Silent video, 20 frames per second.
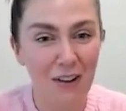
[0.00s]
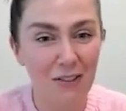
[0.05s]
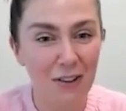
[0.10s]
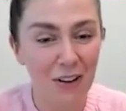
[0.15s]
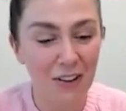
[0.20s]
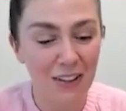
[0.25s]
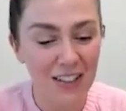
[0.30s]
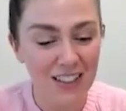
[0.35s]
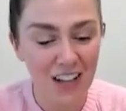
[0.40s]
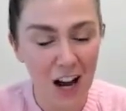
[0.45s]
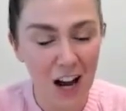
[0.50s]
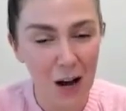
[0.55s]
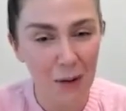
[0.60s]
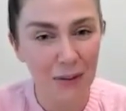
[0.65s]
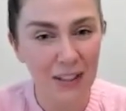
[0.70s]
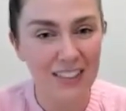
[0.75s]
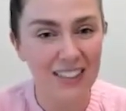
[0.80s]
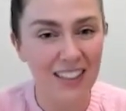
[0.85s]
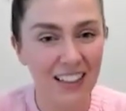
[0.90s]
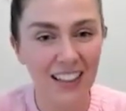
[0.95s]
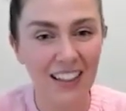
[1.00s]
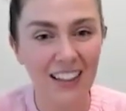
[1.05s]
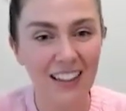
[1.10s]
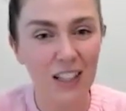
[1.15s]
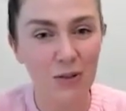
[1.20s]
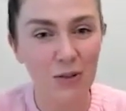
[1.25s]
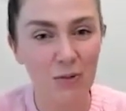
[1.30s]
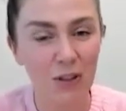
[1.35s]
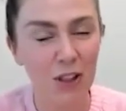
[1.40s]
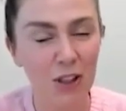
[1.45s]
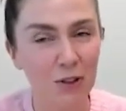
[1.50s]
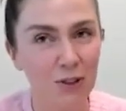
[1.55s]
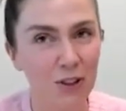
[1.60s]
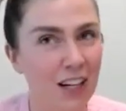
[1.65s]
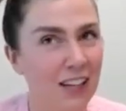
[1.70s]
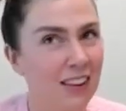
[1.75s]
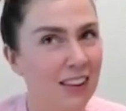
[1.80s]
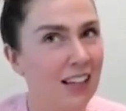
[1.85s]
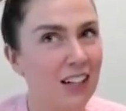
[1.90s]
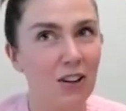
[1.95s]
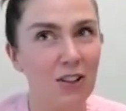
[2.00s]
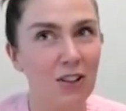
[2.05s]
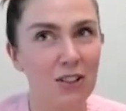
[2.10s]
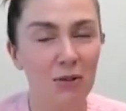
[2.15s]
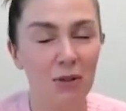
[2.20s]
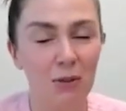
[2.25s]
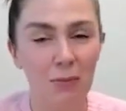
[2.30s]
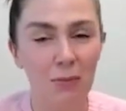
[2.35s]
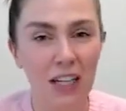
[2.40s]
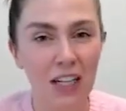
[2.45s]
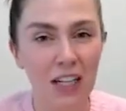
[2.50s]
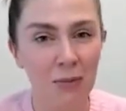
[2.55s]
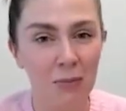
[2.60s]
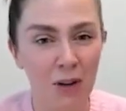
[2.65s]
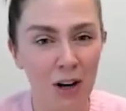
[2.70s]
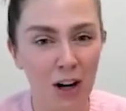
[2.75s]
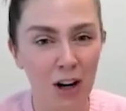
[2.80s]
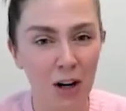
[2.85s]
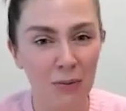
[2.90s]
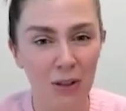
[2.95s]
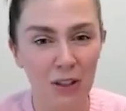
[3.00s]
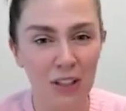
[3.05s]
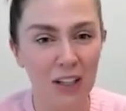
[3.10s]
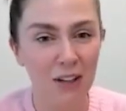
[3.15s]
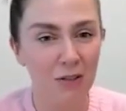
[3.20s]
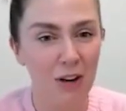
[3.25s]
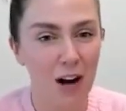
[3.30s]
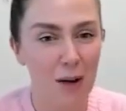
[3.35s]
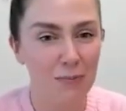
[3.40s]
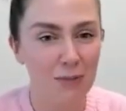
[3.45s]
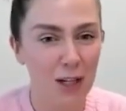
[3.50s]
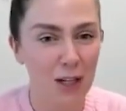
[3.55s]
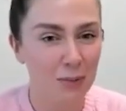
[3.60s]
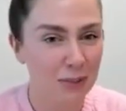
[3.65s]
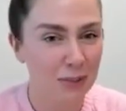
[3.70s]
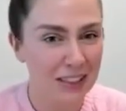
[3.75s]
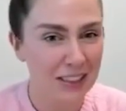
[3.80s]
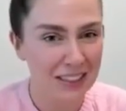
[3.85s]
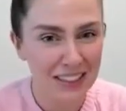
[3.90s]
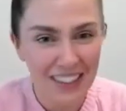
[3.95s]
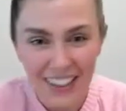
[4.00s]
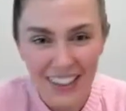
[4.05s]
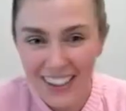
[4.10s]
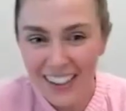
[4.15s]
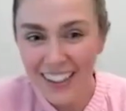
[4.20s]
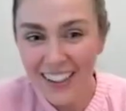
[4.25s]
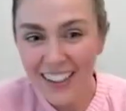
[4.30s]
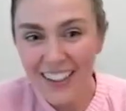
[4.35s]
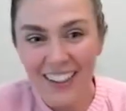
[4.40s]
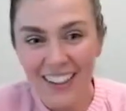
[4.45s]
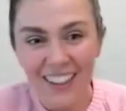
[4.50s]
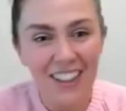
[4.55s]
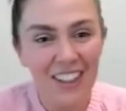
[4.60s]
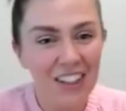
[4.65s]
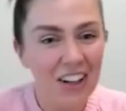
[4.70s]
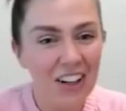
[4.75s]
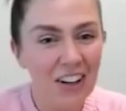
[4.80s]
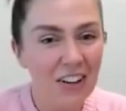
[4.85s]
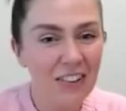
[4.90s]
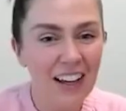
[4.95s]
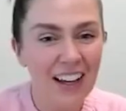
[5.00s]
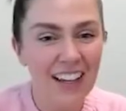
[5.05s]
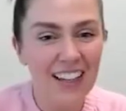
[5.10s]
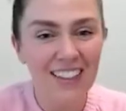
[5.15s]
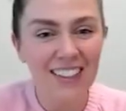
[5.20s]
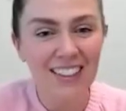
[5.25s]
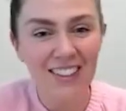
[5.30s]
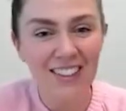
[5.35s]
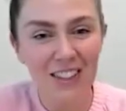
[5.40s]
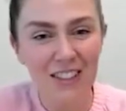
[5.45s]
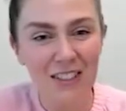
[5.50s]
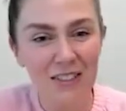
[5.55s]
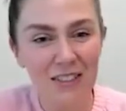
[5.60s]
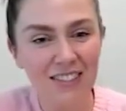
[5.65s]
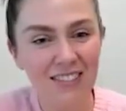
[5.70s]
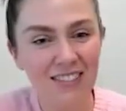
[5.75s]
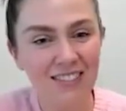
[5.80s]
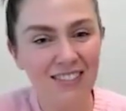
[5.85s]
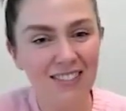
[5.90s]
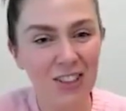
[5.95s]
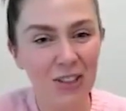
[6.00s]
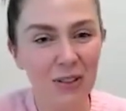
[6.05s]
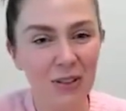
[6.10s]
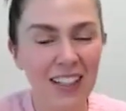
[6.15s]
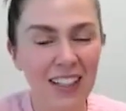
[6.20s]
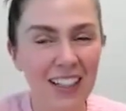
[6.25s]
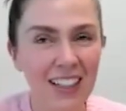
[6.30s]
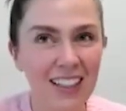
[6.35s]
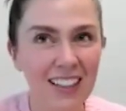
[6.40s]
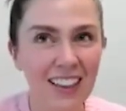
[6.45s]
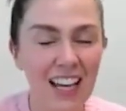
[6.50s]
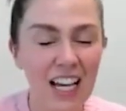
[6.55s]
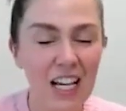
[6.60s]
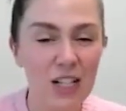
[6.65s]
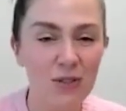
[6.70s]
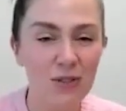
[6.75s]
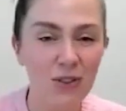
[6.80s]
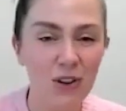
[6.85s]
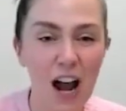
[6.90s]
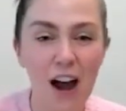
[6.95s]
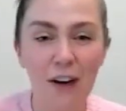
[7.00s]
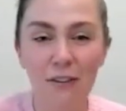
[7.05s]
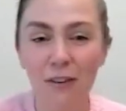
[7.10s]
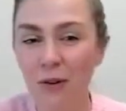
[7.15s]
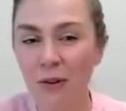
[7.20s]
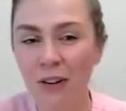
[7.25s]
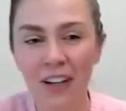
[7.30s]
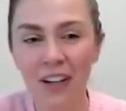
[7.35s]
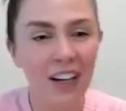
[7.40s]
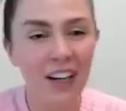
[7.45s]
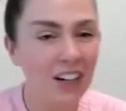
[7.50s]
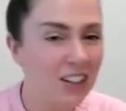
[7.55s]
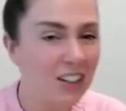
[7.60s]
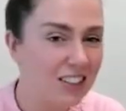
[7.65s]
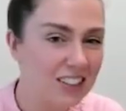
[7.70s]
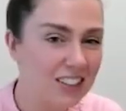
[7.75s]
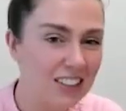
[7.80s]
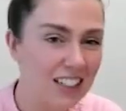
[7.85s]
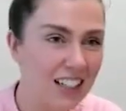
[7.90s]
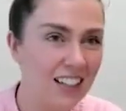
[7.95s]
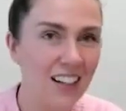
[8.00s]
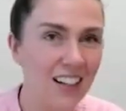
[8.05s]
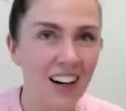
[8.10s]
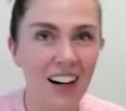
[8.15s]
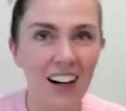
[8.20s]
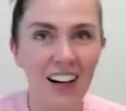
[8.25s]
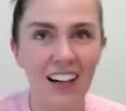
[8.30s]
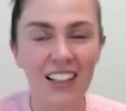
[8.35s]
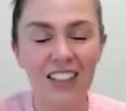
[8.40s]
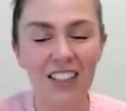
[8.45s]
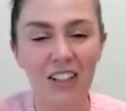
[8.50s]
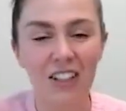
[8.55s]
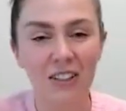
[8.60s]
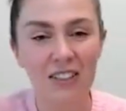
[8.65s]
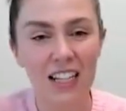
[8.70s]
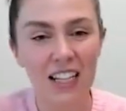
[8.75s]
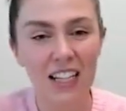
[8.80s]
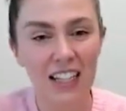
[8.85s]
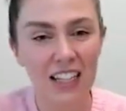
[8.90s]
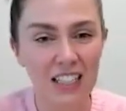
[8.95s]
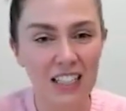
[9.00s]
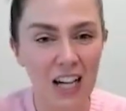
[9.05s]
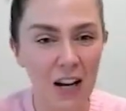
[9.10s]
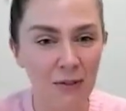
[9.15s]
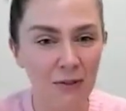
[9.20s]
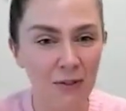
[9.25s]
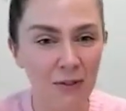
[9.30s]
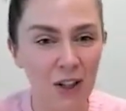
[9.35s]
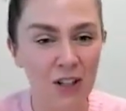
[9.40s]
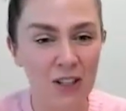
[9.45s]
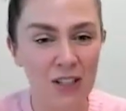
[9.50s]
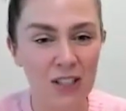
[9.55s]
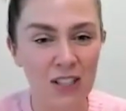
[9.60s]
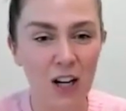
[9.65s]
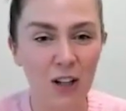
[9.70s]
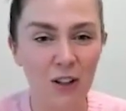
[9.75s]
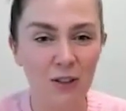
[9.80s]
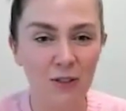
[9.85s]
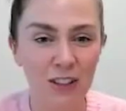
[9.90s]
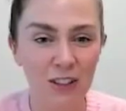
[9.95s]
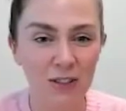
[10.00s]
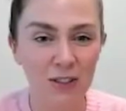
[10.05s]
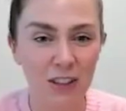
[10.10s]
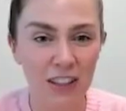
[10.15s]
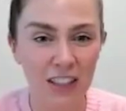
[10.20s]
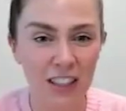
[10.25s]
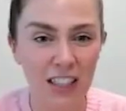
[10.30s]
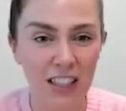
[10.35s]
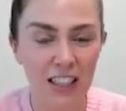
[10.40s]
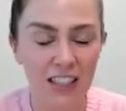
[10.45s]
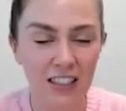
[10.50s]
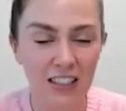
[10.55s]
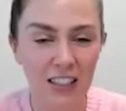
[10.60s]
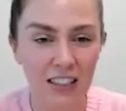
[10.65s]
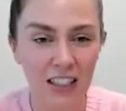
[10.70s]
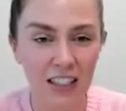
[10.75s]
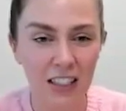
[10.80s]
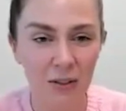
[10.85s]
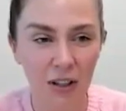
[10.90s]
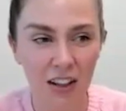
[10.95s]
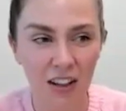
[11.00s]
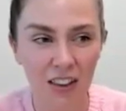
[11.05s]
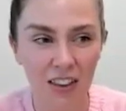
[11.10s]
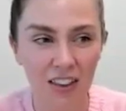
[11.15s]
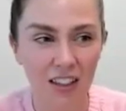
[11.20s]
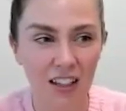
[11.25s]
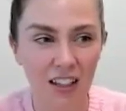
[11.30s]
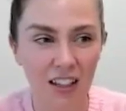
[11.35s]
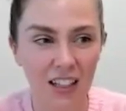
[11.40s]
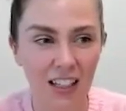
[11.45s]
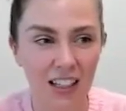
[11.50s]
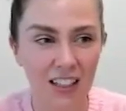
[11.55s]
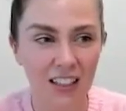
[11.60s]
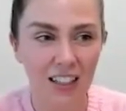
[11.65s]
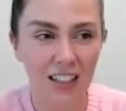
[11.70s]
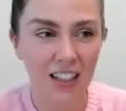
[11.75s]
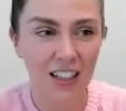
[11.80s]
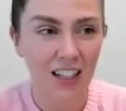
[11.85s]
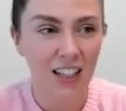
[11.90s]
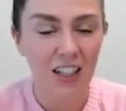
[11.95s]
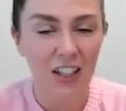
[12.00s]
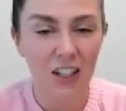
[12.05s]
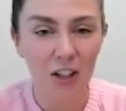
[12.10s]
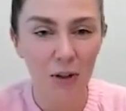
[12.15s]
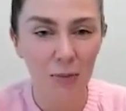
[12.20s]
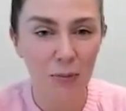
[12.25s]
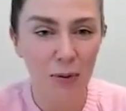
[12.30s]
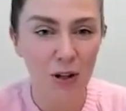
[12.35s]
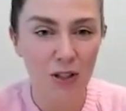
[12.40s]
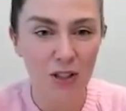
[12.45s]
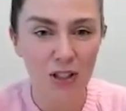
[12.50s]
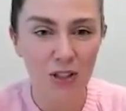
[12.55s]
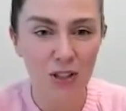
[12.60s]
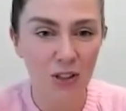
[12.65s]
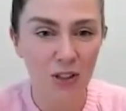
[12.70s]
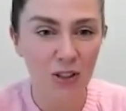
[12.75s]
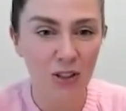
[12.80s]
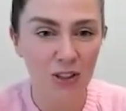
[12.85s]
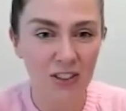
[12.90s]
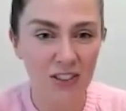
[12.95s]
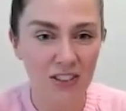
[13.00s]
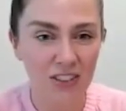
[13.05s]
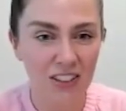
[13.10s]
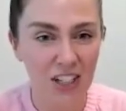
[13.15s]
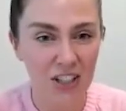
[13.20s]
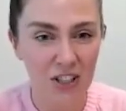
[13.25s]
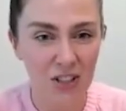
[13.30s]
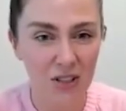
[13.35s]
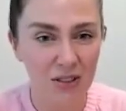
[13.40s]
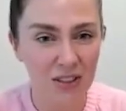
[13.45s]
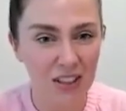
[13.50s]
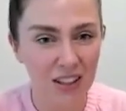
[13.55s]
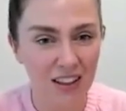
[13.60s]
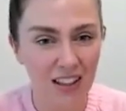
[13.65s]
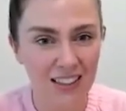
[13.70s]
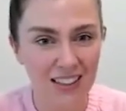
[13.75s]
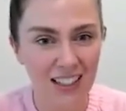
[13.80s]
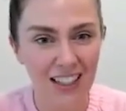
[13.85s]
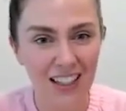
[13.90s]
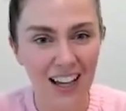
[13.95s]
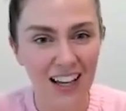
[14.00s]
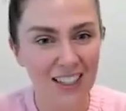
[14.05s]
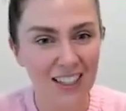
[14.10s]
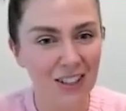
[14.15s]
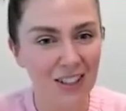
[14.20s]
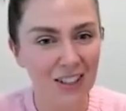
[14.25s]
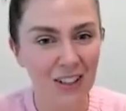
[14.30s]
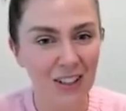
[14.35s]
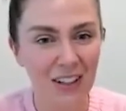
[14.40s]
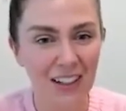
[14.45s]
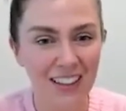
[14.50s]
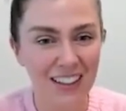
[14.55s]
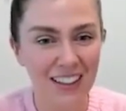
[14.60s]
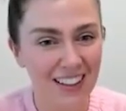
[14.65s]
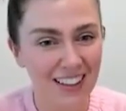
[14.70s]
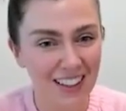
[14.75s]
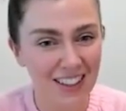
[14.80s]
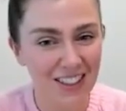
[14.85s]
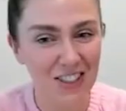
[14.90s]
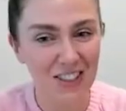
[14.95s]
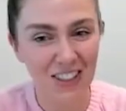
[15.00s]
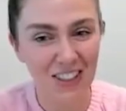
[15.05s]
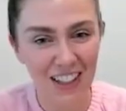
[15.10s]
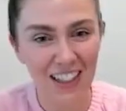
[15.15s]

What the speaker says: have all these hobbies. I think that's wonderful. I think also with being a mom, you get wrapped up in, like just doing things for everyone else and not, taking time for yourself and really dealing with any, personal issues and things like that. So I think that's